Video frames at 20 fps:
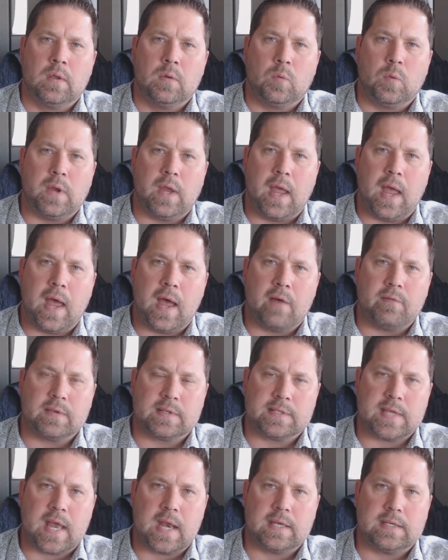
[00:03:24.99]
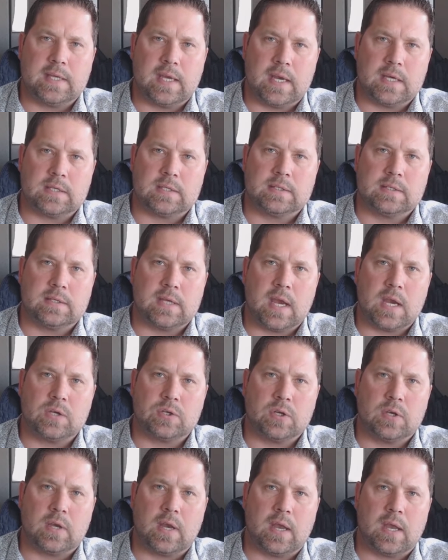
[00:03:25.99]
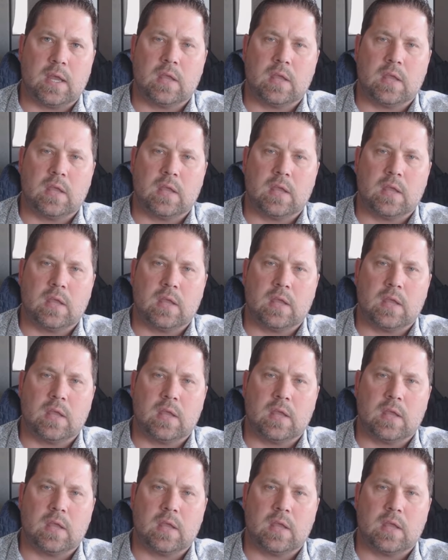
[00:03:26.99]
We have a sanitation station